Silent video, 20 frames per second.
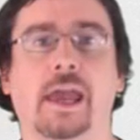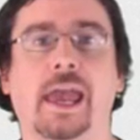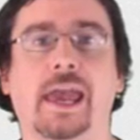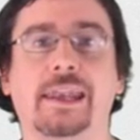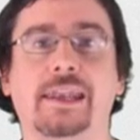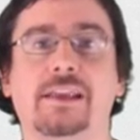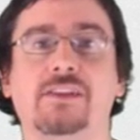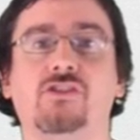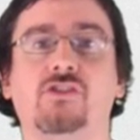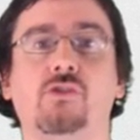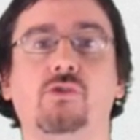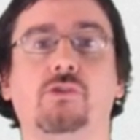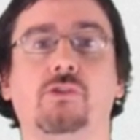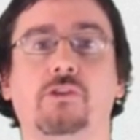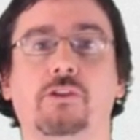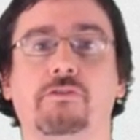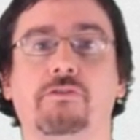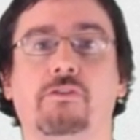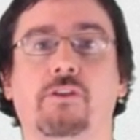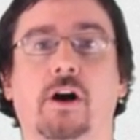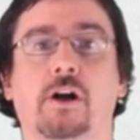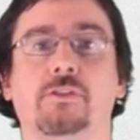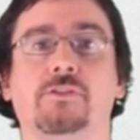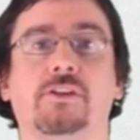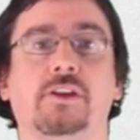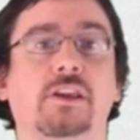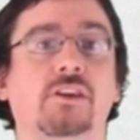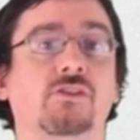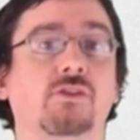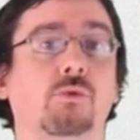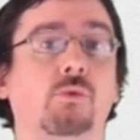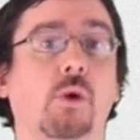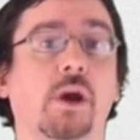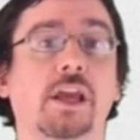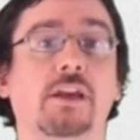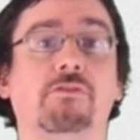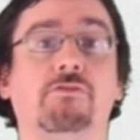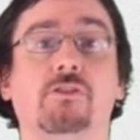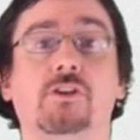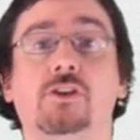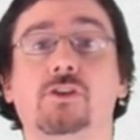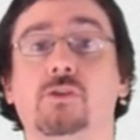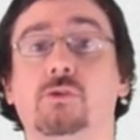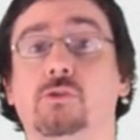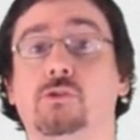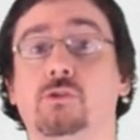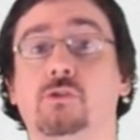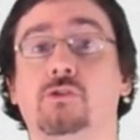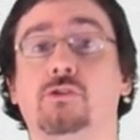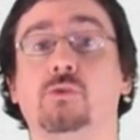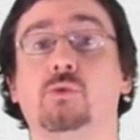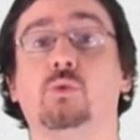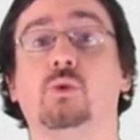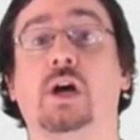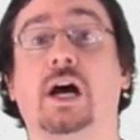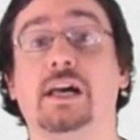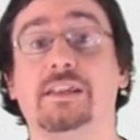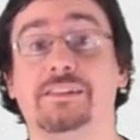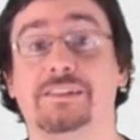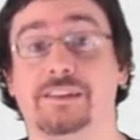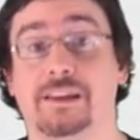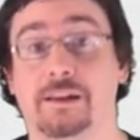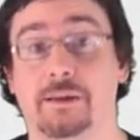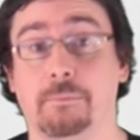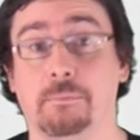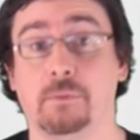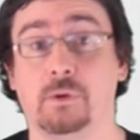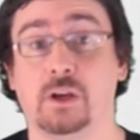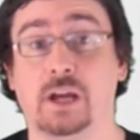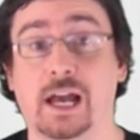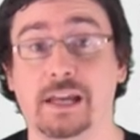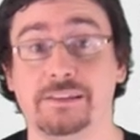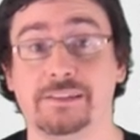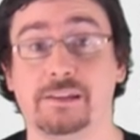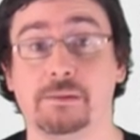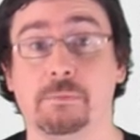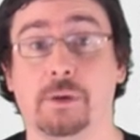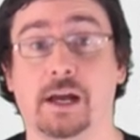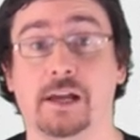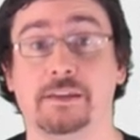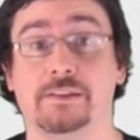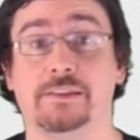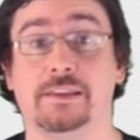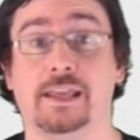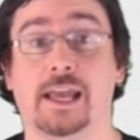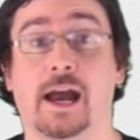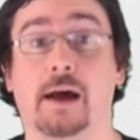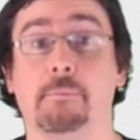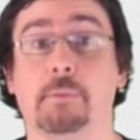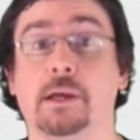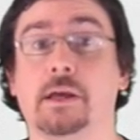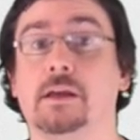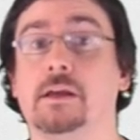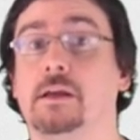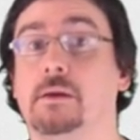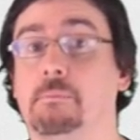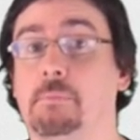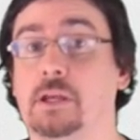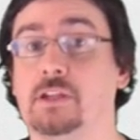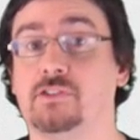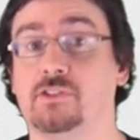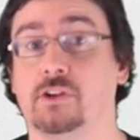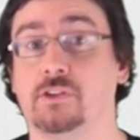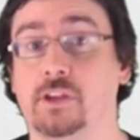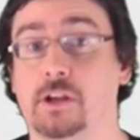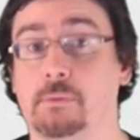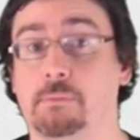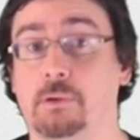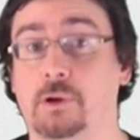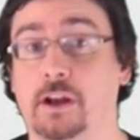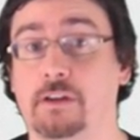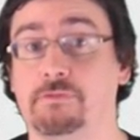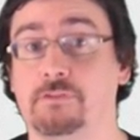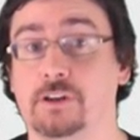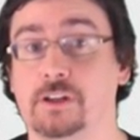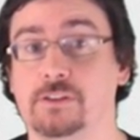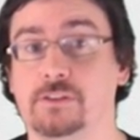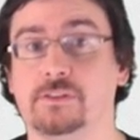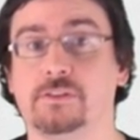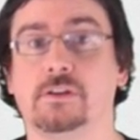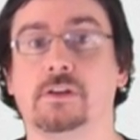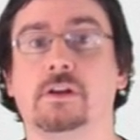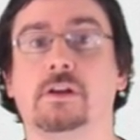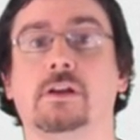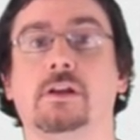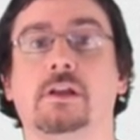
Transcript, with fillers: NS User Defaults is a way for users to custom customize the app based on their preference.